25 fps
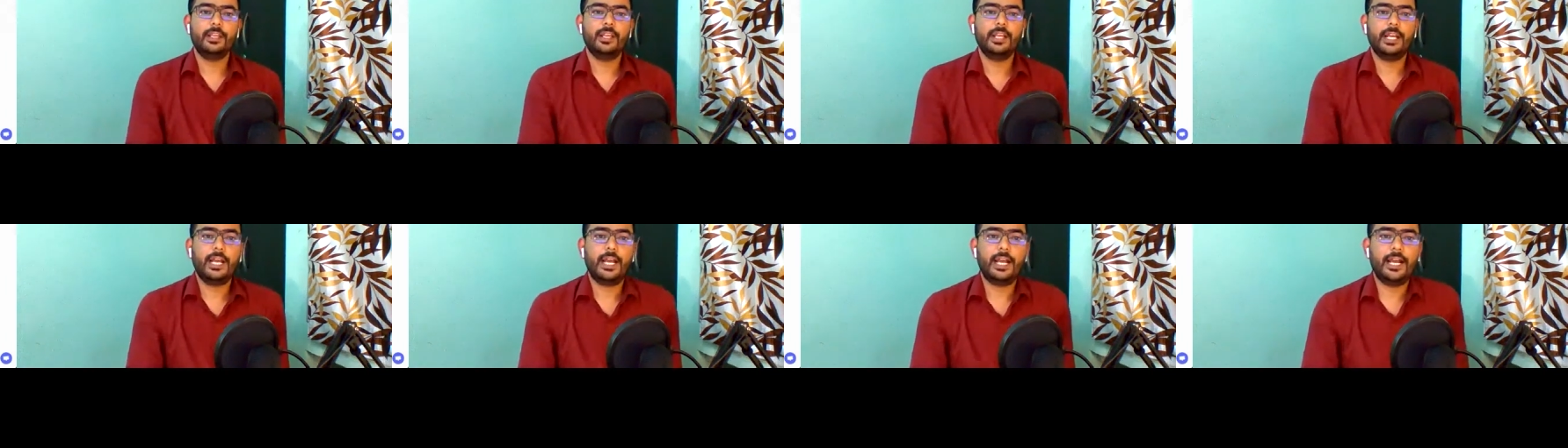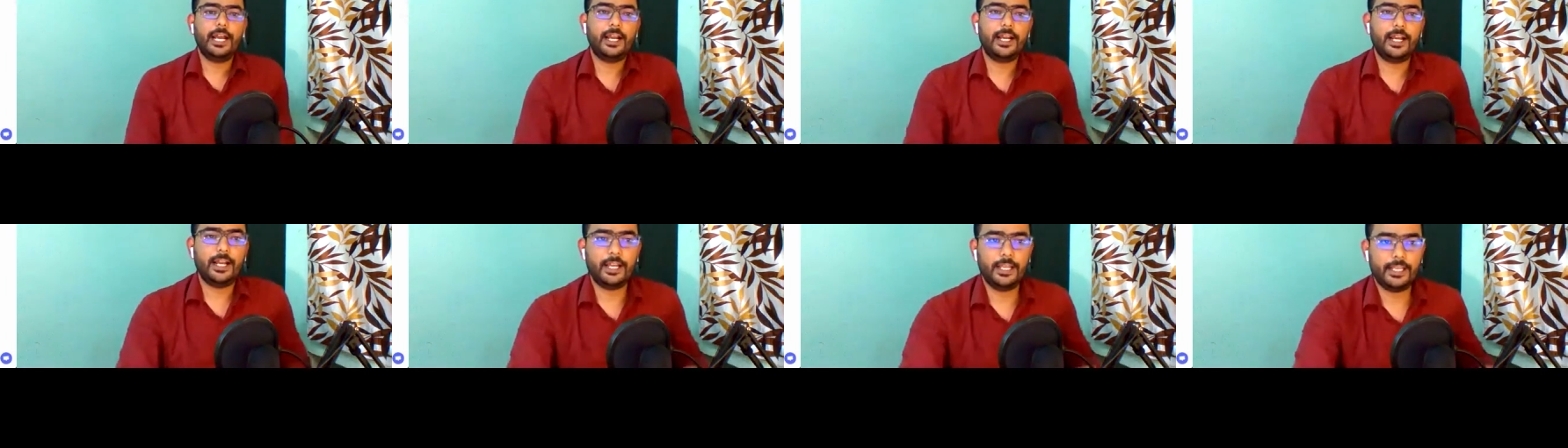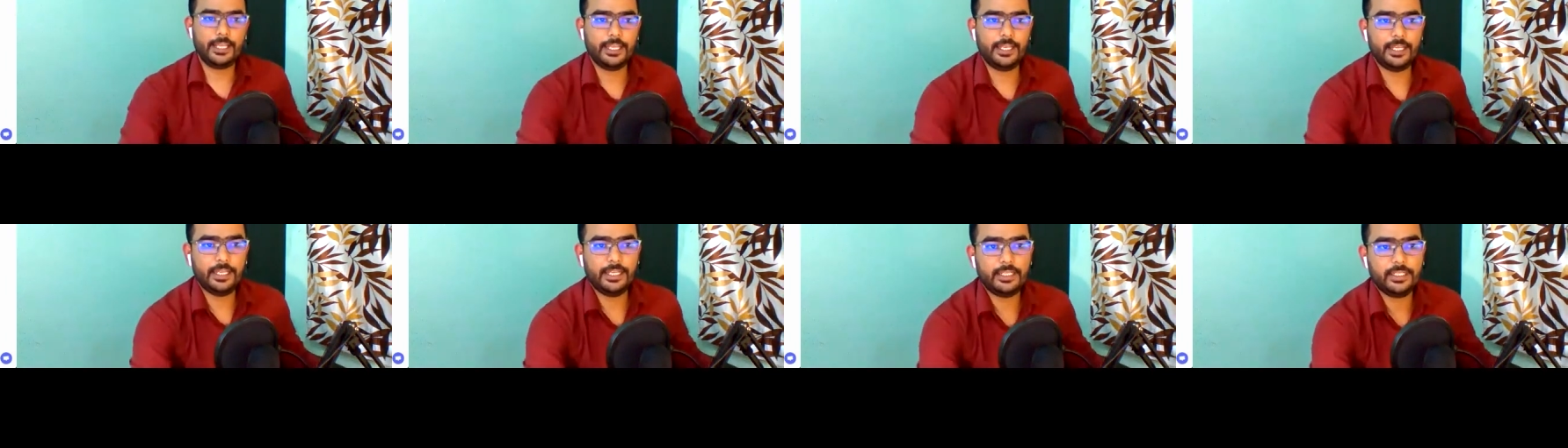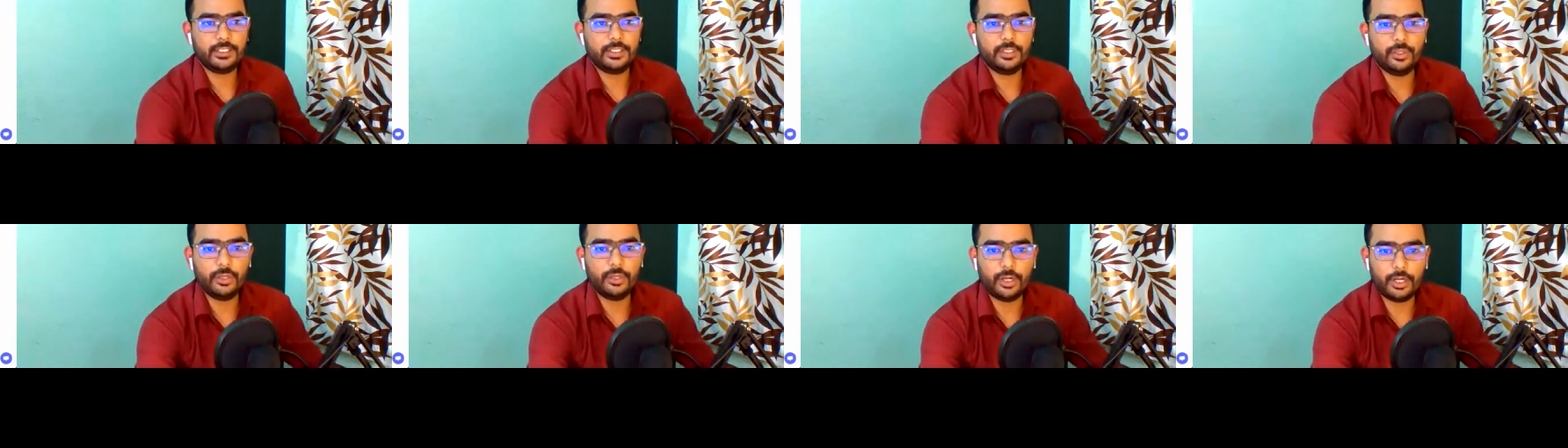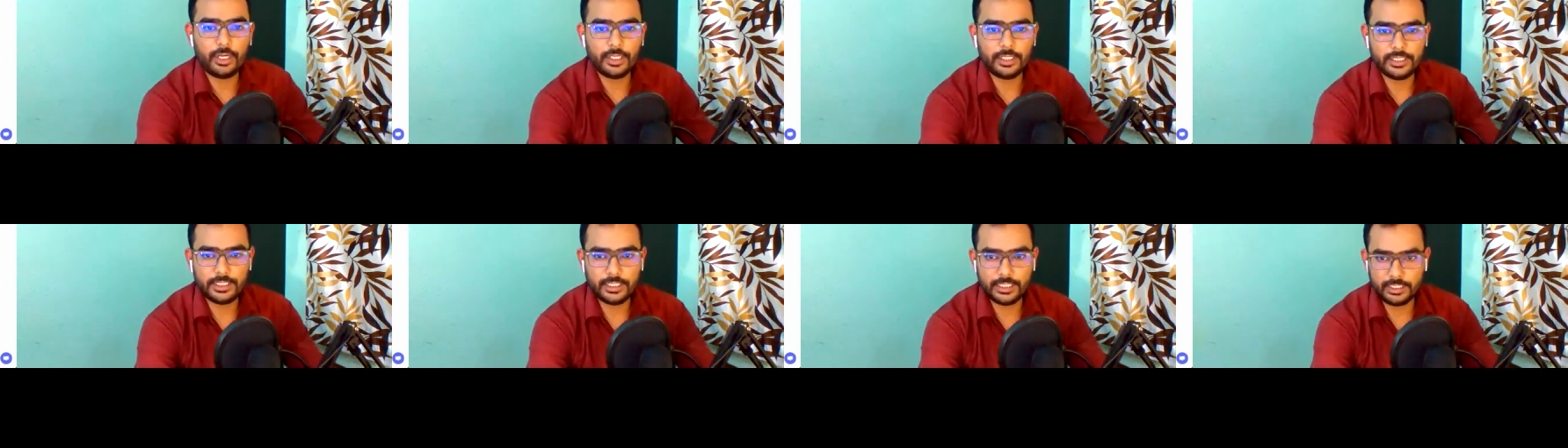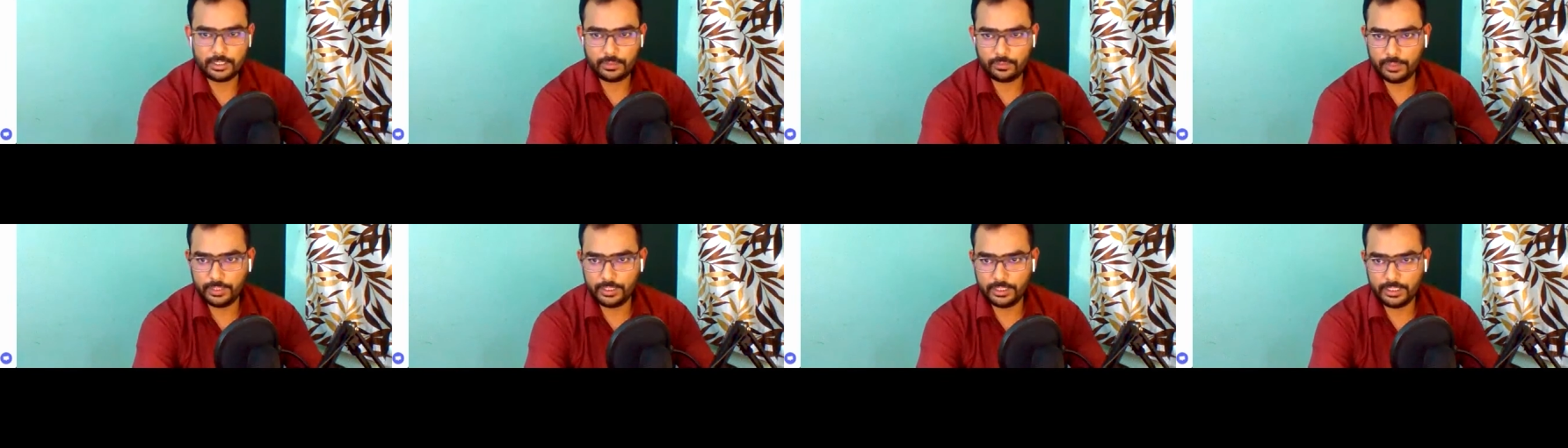Again, it's not
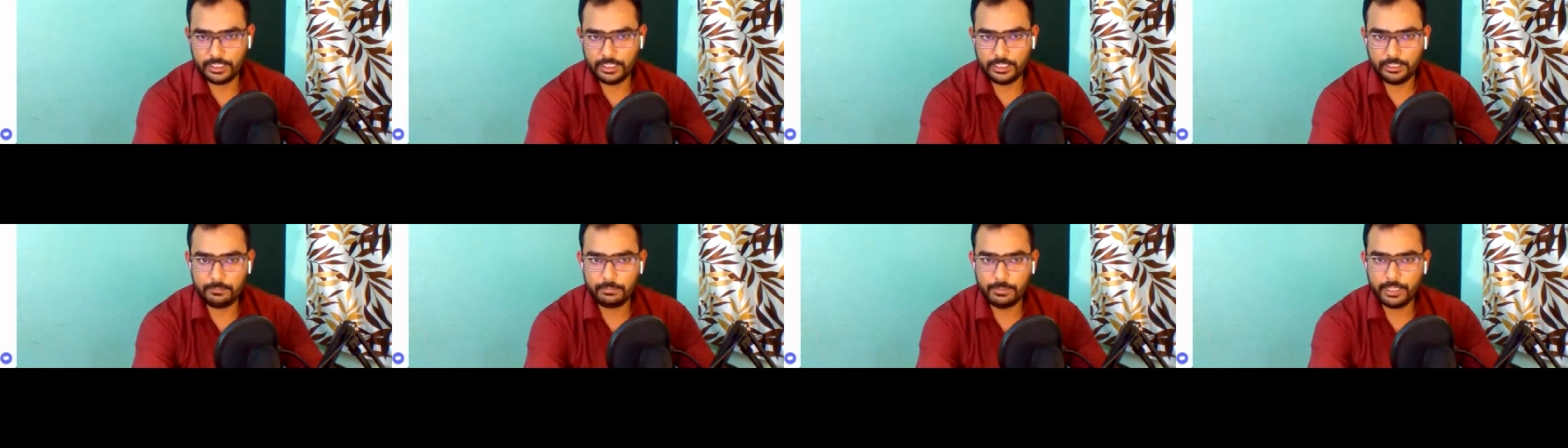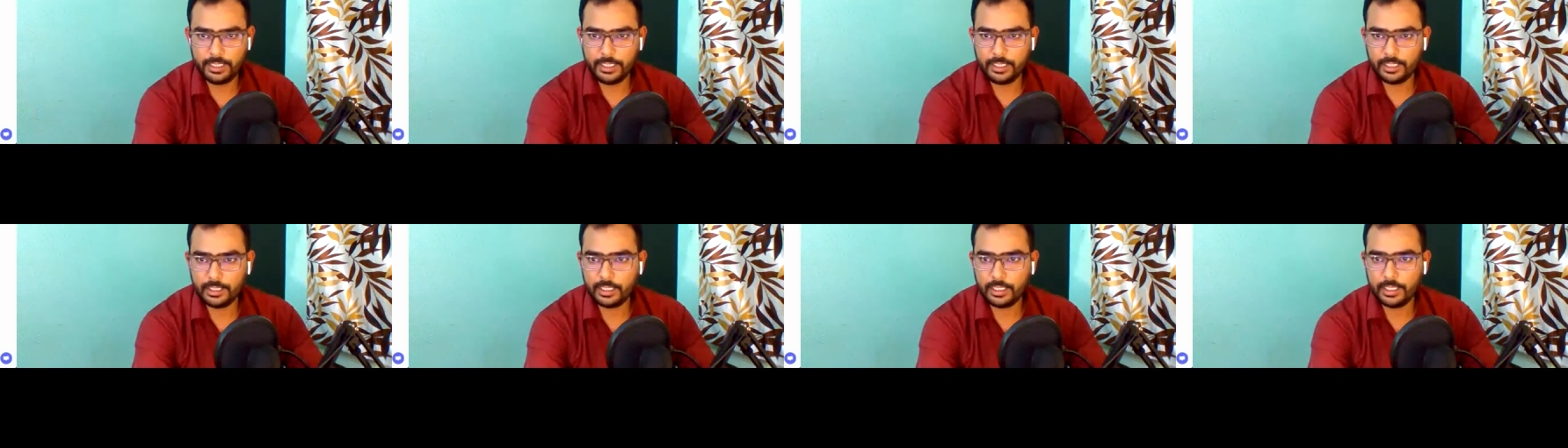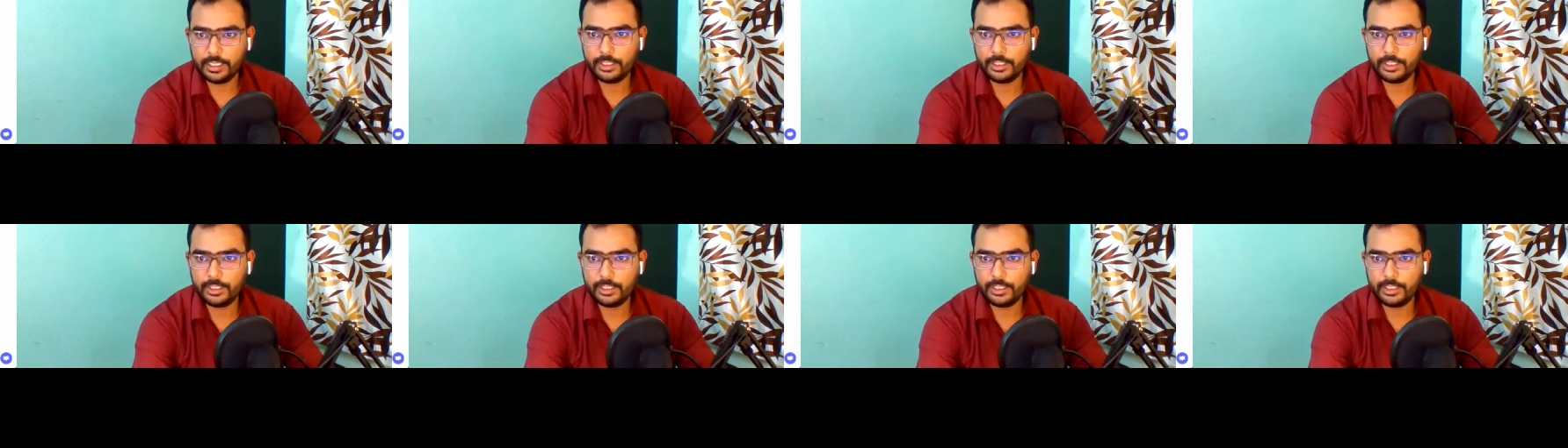just with email.